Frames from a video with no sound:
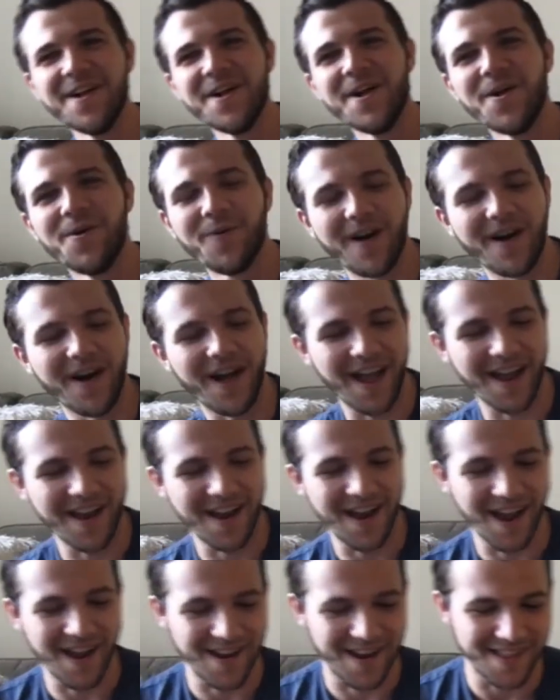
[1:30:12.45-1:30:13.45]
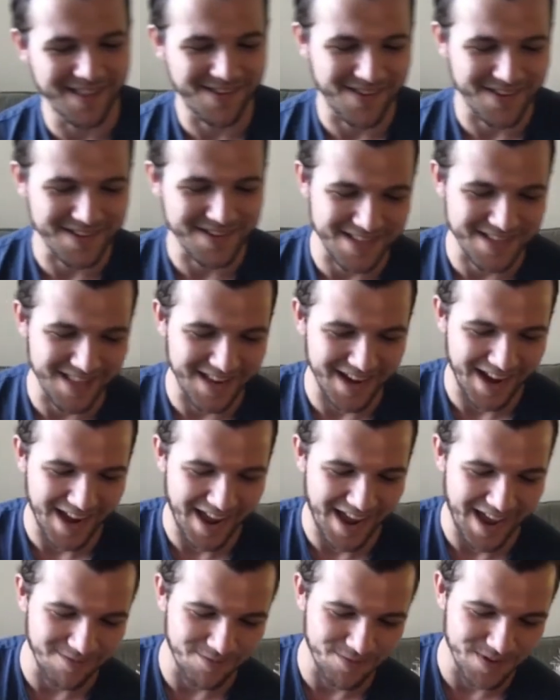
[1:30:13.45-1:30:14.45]
Well, a, another question that I
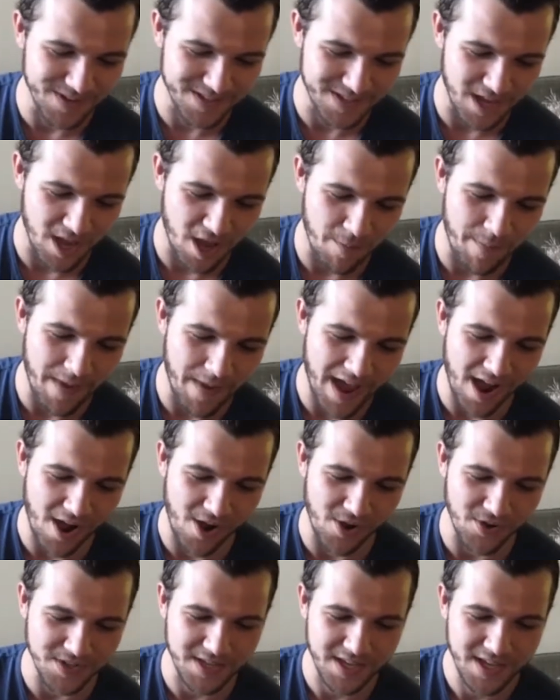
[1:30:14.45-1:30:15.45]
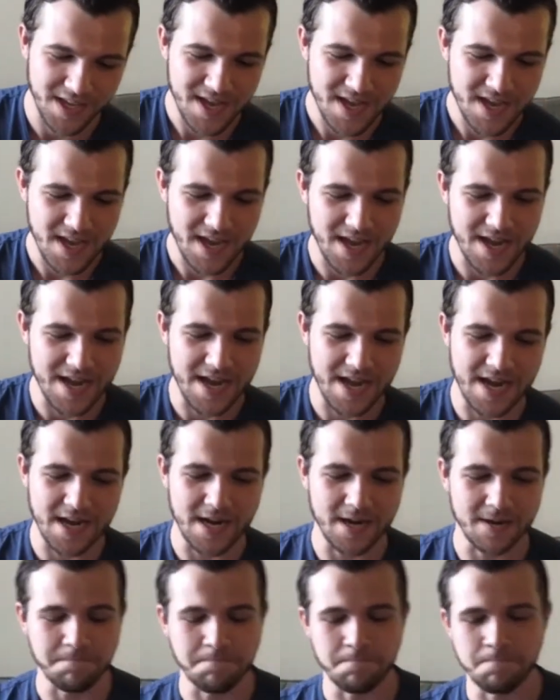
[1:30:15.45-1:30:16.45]
had was about,
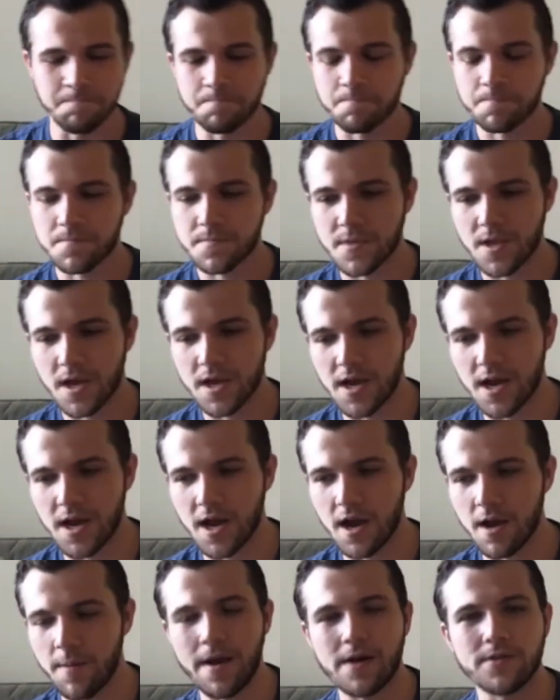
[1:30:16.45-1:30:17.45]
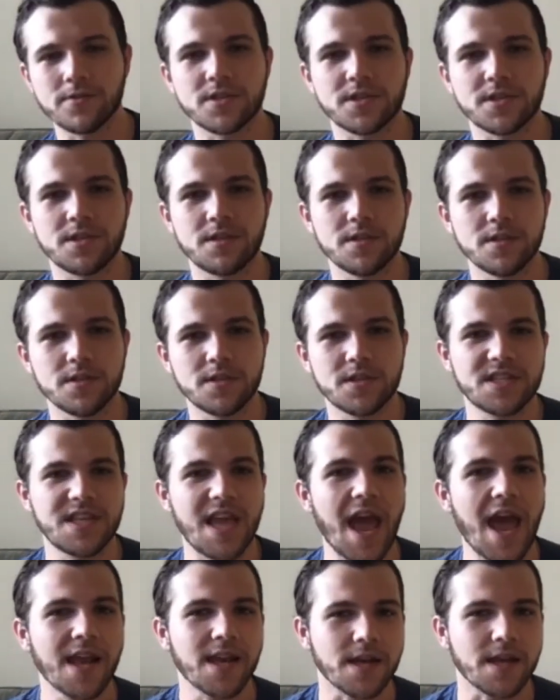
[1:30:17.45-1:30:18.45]
um, Uh, about
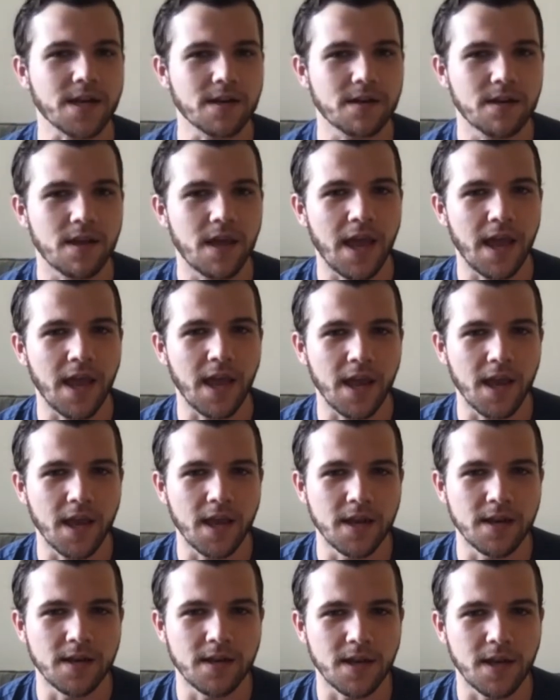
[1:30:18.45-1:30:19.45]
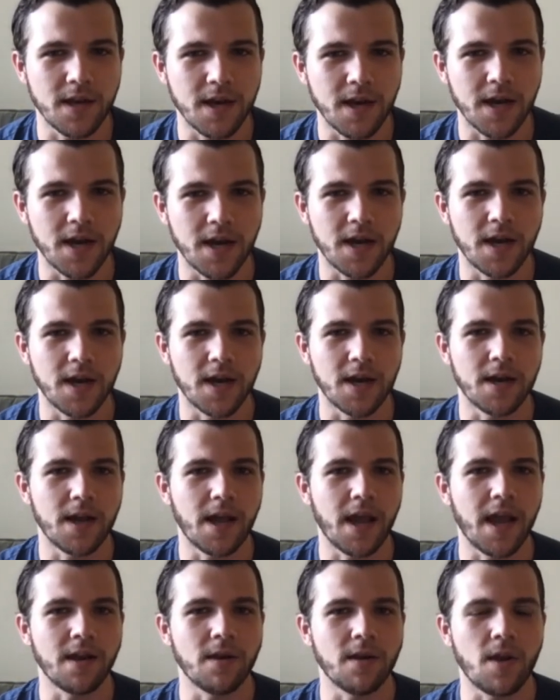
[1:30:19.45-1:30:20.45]
scatting and uh,
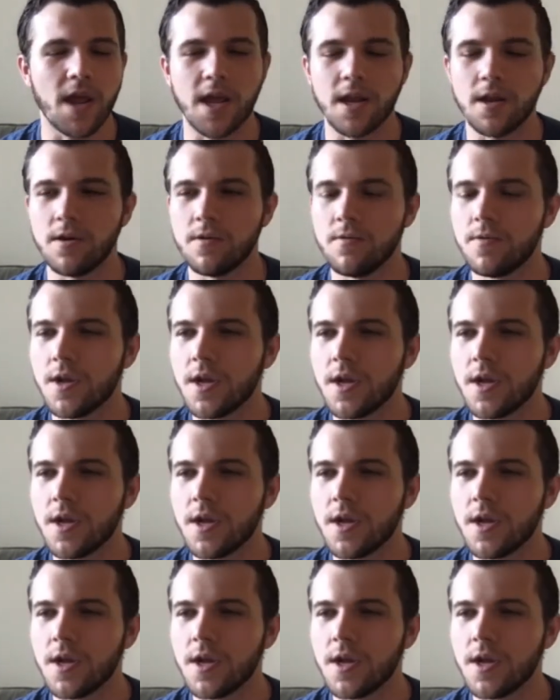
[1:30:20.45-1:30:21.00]
and and